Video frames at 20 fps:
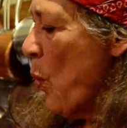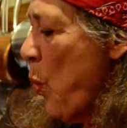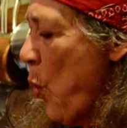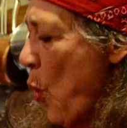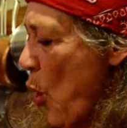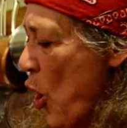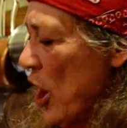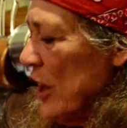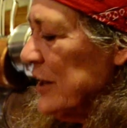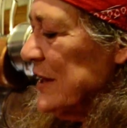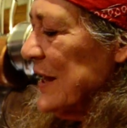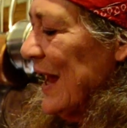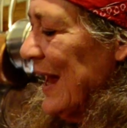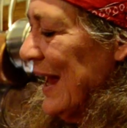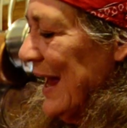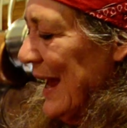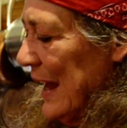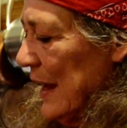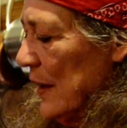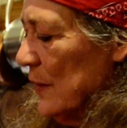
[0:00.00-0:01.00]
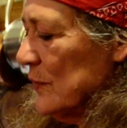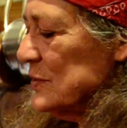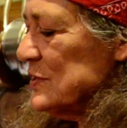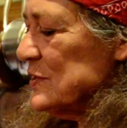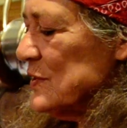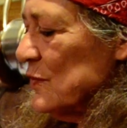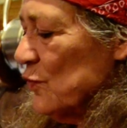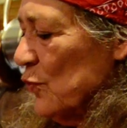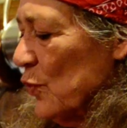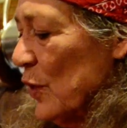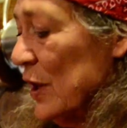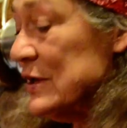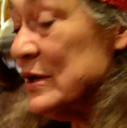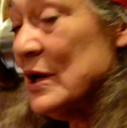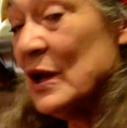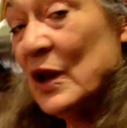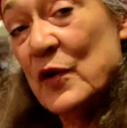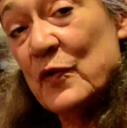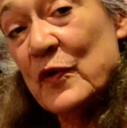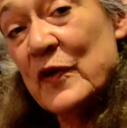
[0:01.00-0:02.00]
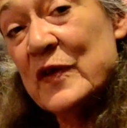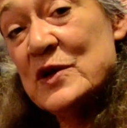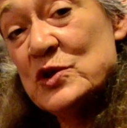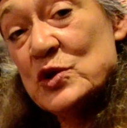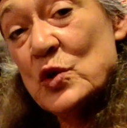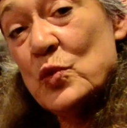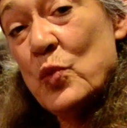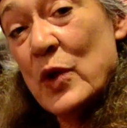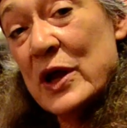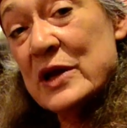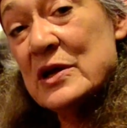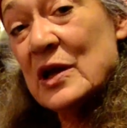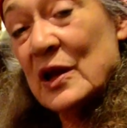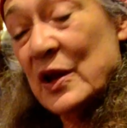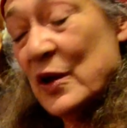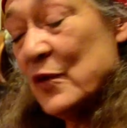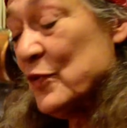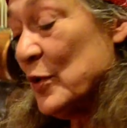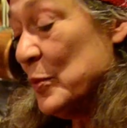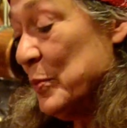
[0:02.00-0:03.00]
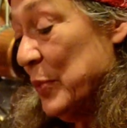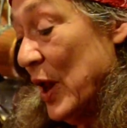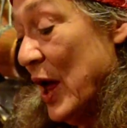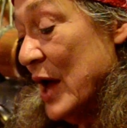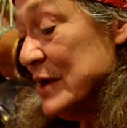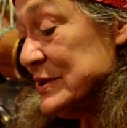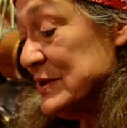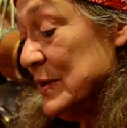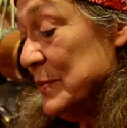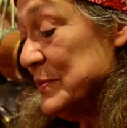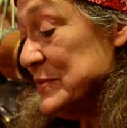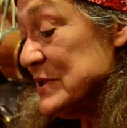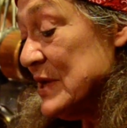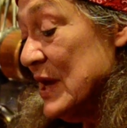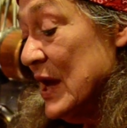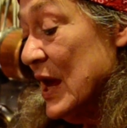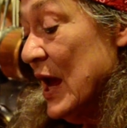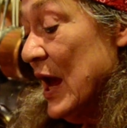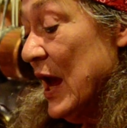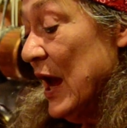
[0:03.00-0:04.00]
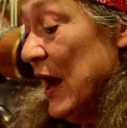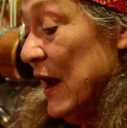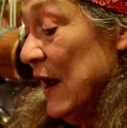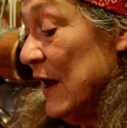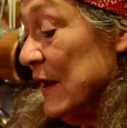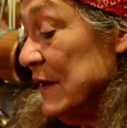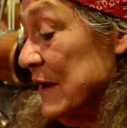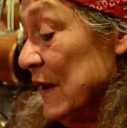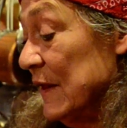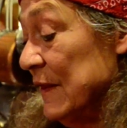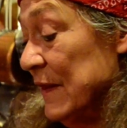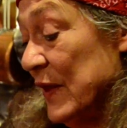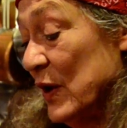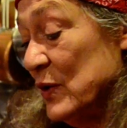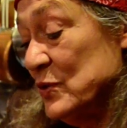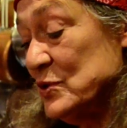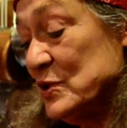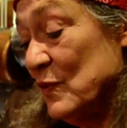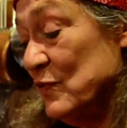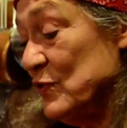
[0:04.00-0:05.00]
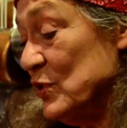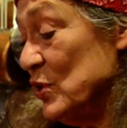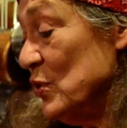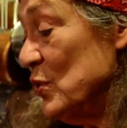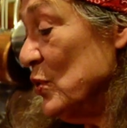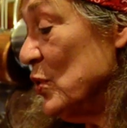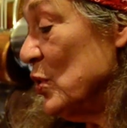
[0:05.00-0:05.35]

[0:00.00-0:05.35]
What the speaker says: 1 ounce of red clover. These are red clover blossoms. And those of you